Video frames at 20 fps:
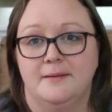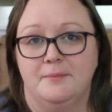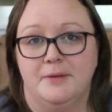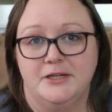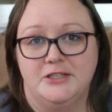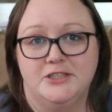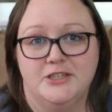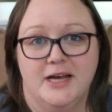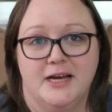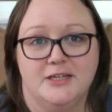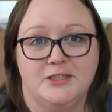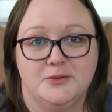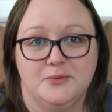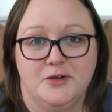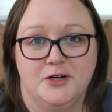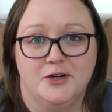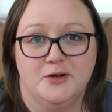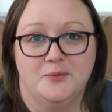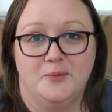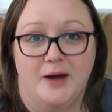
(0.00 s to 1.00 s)
Bet you guys are
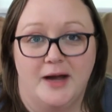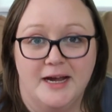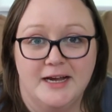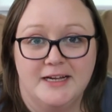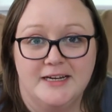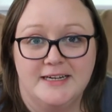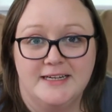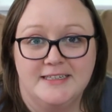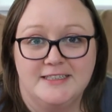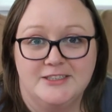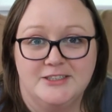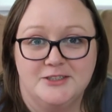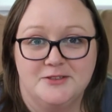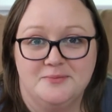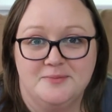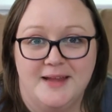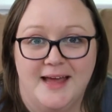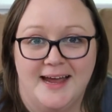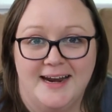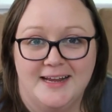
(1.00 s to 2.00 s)
wondering why I didn't
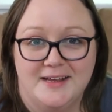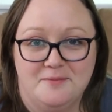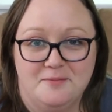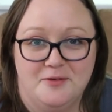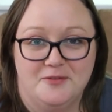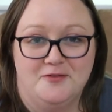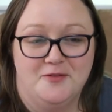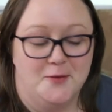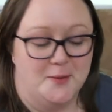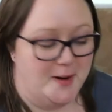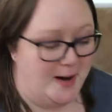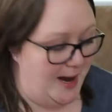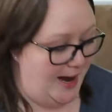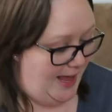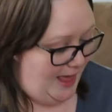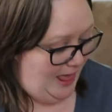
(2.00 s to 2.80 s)
zoom that in before.